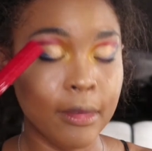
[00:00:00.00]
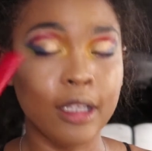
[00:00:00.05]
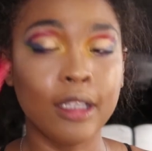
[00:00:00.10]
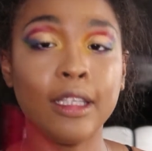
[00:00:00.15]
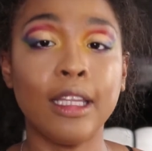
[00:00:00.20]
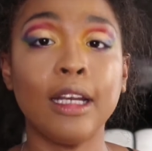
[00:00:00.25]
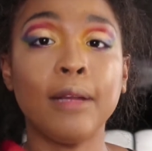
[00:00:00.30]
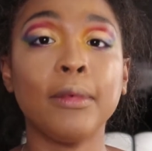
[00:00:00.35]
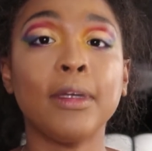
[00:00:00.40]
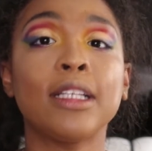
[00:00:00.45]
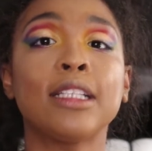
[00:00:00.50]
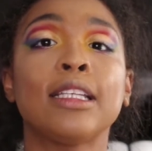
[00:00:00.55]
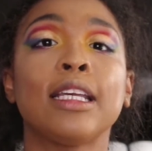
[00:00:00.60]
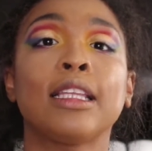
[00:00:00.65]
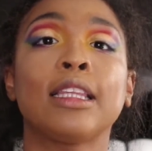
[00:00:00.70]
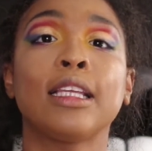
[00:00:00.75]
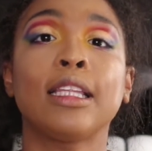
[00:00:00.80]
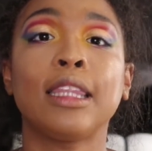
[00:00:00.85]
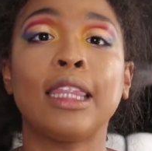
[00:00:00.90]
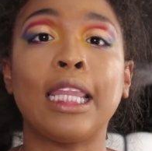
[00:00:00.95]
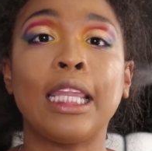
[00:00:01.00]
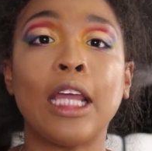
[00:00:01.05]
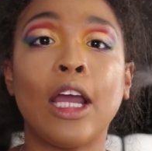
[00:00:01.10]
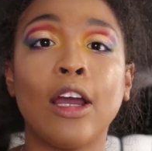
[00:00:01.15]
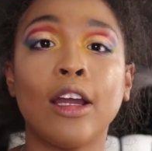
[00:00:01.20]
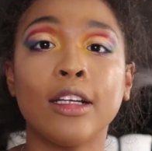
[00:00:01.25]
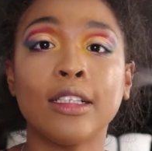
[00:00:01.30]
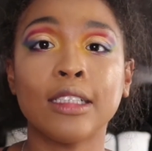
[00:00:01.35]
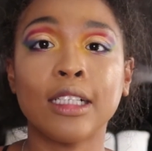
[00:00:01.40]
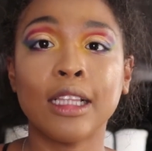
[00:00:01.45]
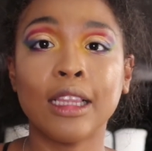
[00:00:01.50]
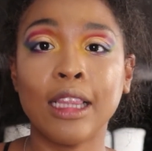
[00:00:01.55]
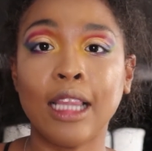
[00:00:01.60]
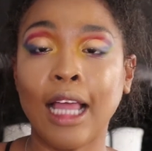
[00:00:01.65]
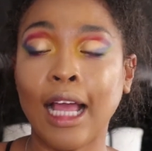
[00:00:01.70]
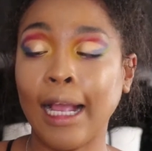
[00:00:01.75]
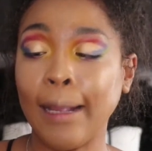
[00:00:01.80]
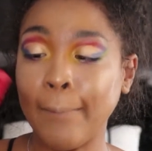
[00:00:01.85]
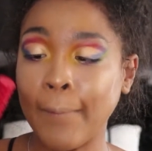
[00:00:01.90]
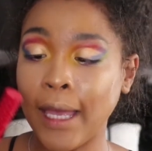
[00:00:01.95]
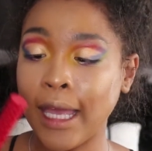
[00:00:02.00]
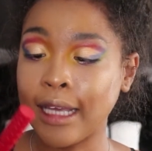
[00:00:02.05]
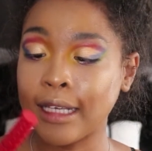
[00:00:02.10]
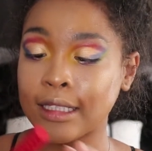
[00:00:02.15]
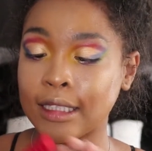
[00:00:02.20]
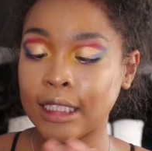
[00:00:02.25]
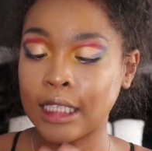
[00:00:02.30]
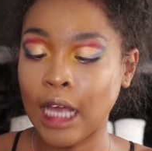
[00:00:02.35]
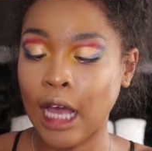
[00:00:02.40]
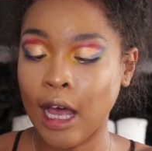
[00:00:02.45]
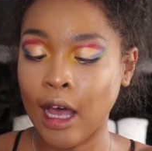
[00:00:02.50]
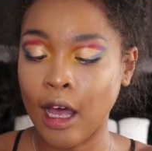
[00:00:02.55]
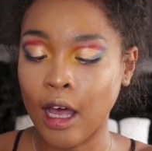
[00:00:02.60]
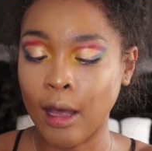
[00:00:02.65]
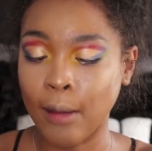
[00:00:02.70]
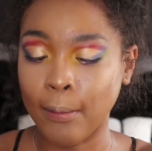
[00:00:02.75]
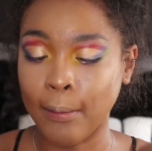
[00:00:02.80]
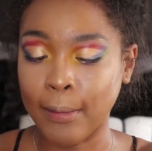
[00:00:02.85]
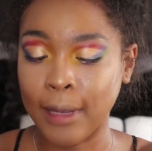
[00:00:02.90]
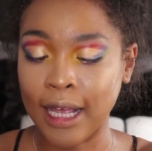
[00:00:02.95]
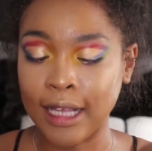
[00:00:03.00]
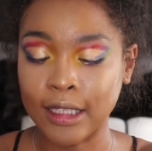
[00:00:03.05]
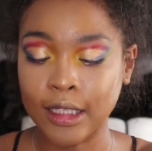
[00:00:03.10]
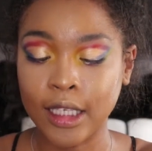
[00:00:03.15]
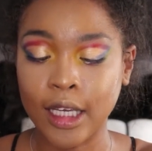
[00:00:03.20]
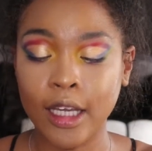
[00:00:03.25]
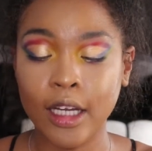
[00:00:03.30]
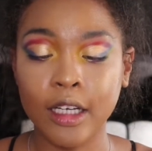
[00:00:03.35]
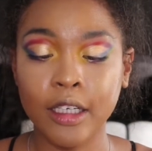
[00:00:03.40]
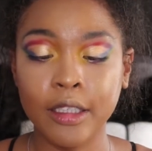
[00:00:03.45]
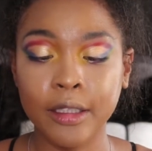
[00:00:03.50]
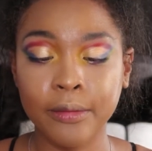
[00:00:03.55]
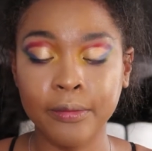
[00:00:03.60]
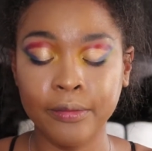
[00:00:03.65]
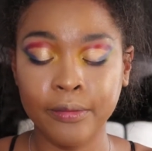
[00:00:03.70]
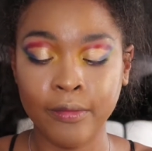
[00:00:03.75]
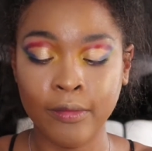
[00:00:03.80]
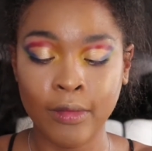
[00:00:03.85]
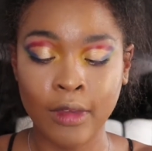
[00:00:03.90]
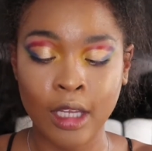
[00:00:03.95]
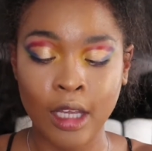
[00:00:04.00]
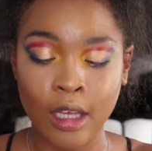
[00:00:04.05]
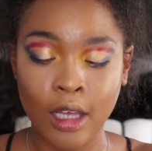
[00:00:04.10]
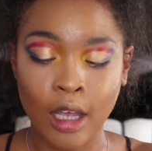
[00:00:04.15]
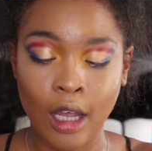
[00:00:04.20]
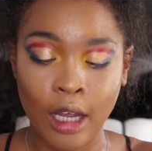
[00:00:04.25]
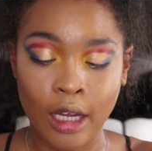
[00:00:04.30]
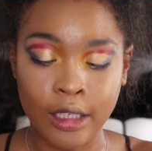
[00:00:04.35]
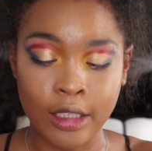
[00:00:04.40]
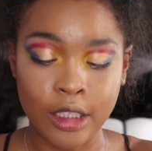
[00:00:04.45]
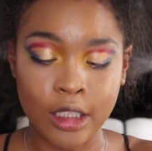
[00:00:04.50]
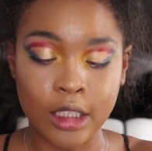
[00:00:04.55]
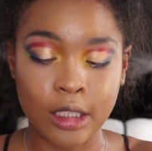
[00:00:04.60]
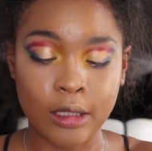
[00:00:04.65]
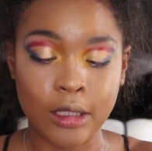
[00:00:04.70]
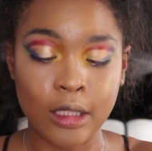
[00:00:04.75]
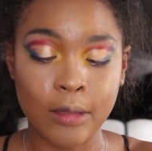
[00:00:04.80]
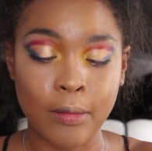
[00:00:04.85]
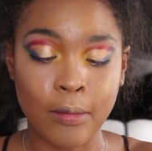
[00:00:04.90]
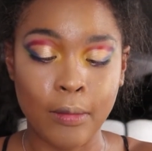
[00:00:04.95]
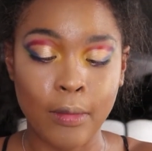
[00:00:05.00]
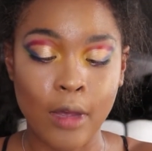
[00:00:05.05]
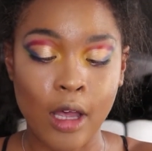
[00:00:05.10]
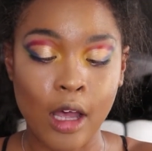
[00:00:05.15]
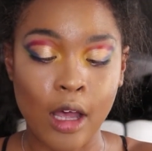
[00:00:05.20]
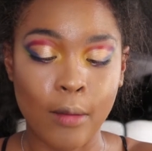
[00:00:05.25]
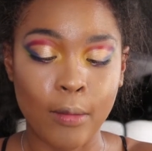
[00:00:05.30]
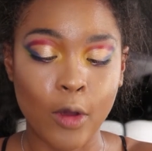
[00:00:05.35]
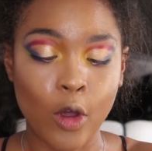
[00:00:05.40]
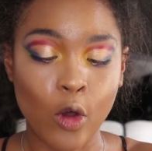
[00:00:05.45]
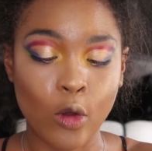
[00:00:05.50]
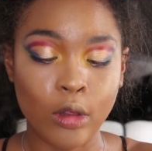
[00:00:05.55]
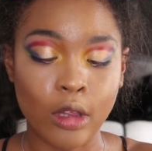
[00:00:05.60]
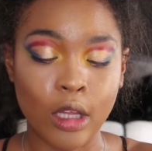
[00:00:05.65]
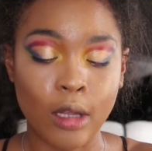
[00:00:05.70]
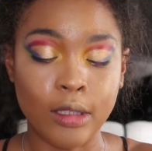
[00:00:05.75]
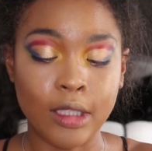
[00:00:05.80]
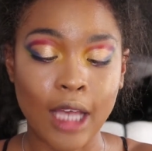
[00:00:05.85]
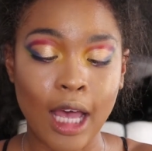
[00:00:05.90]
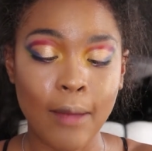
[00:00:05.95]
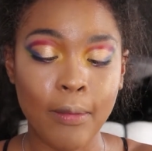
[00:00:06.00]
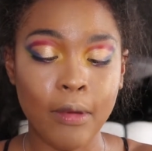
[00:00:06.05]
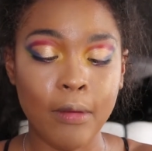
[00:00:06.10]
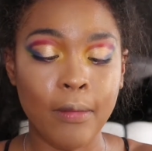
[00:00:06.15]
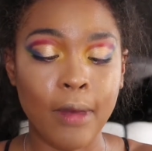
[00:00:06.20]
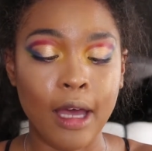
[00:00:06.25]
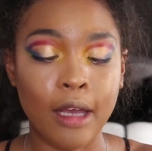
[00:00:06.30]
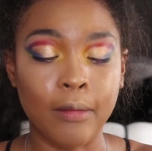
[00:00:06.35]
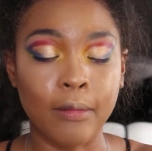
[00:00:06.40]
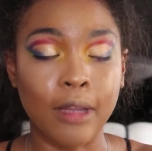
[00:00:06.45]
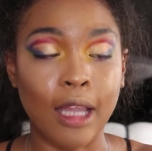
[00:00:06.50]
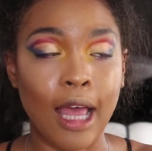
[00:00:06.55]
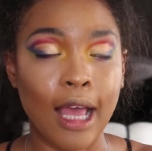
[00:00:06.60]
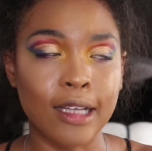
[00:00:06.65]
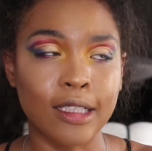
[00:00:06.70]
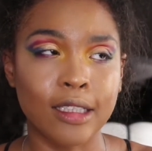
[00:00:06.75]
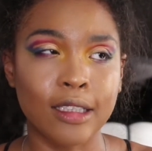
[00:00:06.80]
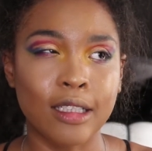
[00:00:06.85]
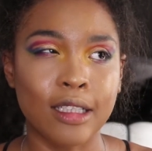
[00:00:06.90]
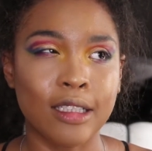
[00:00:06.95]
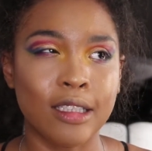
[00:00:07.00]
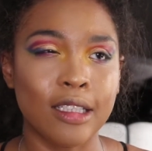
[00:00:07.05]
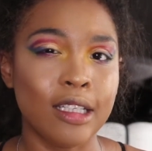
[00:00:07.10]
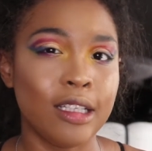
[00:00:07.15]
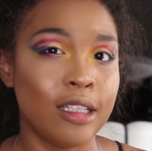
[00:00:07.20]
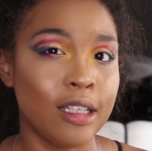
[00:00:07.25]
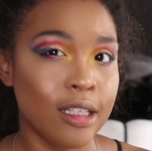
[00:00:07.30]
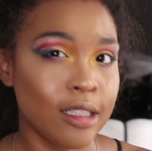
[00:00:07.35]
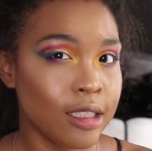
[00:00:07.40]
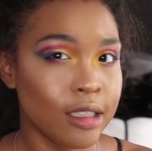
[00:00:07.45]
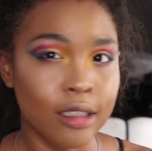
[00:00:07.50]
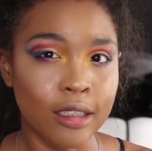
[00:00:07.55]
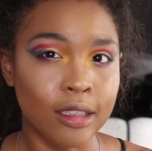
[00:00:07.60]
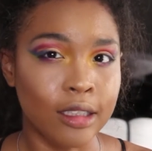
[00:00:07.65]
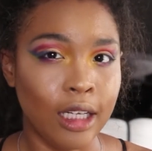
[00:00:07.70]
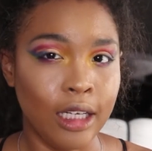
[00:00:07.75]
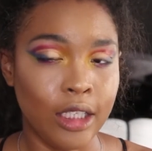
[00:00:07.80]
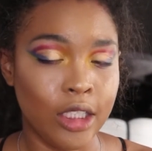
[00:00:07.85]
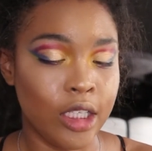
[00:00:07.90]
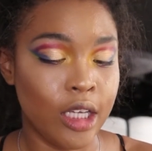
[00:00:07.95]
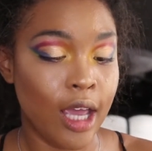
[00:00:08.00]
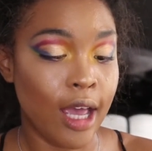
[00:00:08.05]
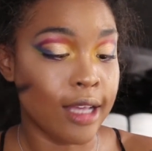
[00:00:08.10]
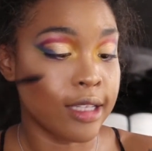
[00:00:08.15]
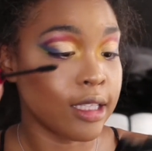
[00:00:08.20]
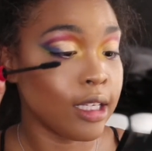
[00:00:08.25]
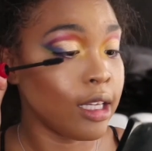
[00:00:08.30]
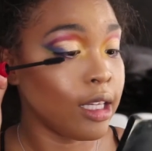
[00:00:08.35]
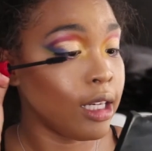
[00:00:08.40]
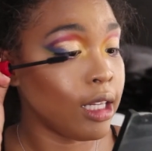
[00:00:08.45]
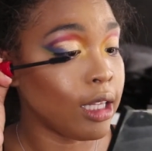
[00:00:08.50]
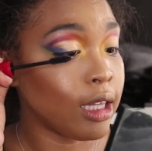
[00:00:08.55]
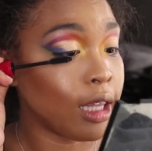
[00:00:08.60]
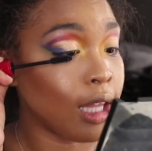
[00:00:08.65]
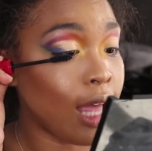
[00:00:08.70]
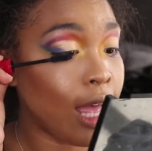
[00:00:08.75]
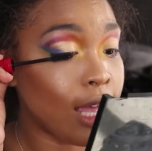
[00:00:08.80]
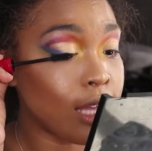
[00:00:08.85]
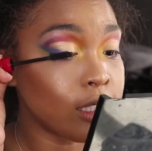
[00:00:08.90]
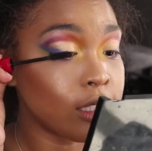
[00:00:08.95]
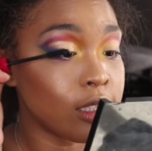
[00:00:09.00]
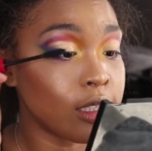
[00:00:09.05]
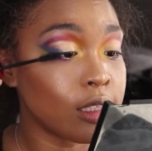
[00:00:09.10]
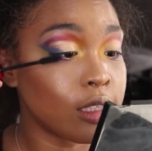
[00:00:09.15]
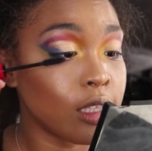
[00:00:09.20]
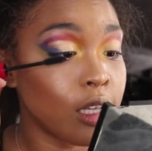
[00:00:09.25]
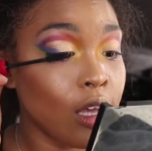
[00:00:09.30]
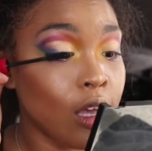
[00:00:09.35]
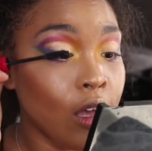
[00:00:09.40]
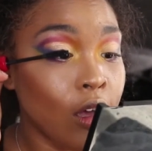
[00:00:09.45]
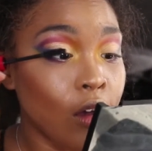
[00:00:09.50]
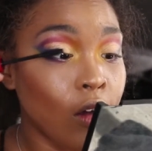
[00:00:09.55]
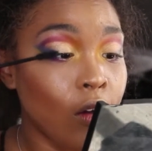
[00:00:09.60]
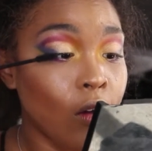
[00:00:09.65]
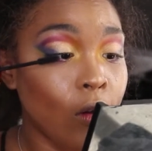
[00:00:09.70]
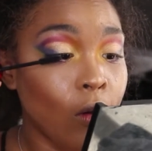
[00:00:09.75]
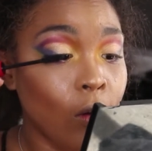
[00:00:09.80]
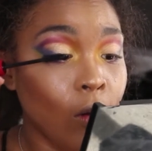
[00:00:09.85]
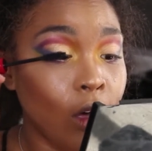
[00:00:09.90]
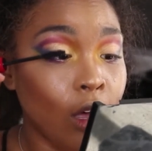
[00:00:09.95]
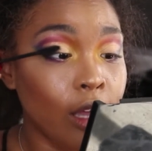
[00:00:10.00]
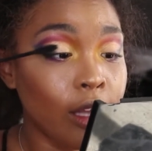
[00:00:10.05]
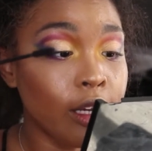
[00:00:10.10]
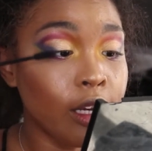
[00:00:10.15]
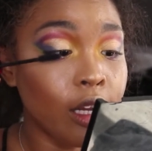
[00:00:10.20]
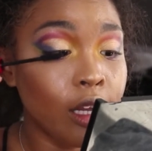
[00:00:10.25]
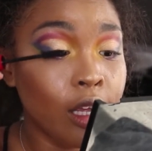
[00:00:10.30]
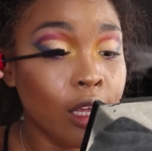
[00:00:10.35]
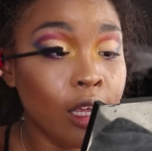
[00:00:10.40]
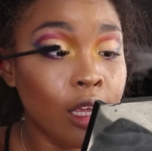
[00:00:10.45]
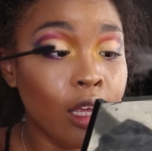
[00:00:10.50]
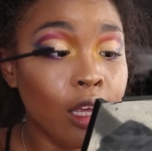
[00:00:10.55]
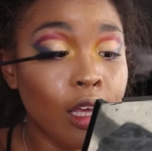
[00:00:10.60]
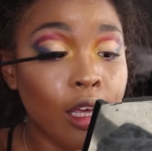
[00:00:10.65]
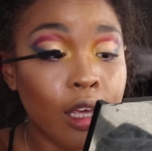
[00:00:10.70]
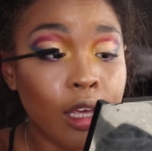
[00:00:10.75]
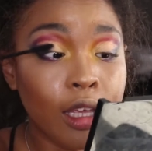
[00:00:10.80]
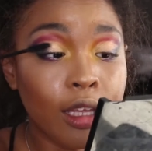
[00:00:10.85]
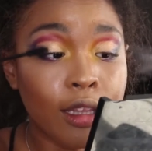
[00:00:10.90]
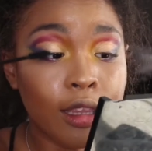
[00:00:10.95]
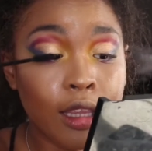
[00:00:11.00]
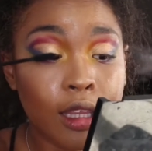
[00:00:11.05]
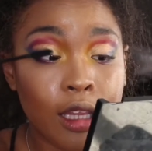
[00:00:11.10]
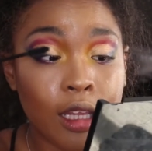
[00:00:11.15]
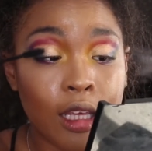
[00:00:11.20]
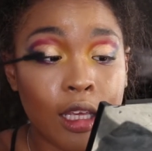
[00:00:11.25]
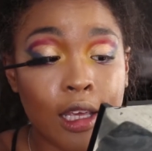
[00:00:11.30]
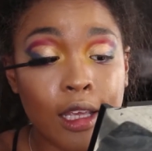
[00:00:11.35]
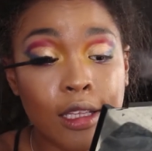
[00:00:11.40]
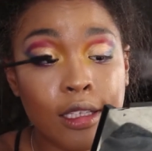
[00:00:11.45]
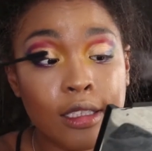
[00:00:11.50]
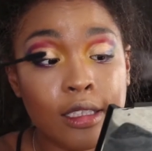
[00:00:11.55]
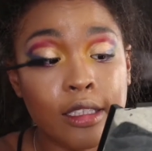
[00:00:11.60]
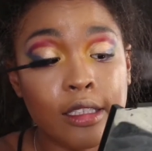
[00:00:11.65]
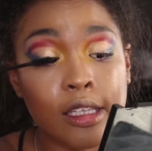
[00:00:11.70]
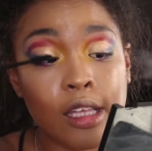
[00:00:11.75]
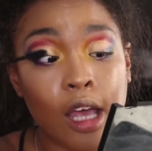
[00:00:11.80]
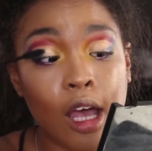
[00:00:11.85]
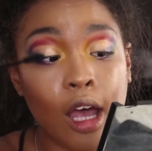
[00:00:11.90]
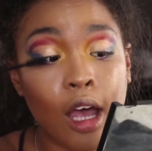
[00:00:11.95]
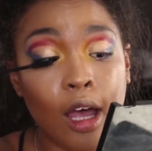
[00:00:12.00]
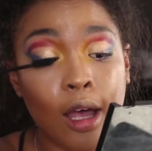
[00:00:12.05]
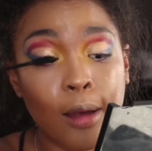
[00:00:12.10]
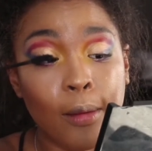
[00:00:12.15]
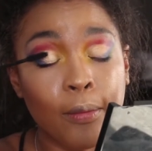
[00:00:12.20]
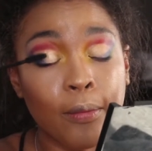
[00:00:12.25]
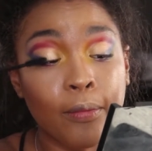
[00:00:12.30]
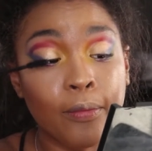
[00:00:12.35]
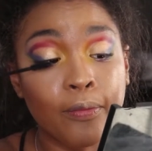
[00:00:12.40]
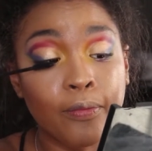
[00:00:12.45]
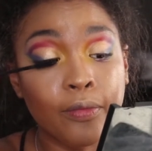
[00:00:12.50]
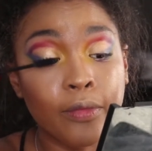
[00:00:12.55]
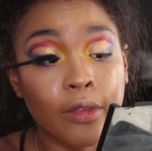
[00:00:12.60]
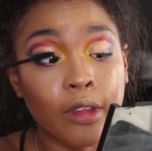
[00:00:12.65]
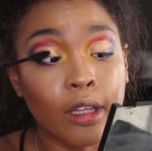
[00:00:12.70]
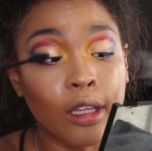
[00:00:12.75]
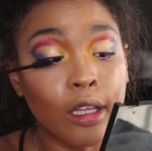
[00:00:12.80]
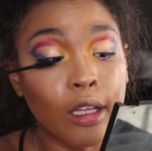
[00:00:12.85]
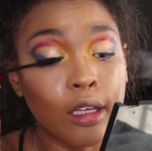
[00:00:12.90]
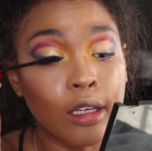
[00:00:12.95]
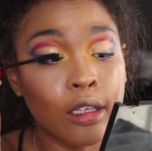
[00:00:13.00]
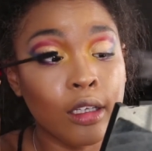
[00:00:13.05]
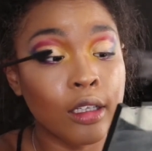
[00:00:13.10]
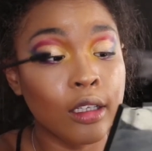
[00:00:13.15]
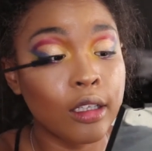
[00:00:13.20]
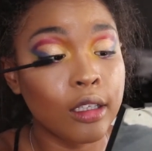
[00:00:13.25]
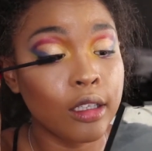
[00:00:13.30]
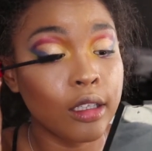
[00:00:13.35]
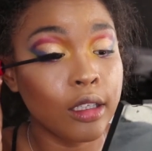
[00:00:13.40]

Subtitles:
then I'm going to take the Nars Climax mascara and just coat the top and bottom lashes, because it doesn't look like she has any lashes on in this look.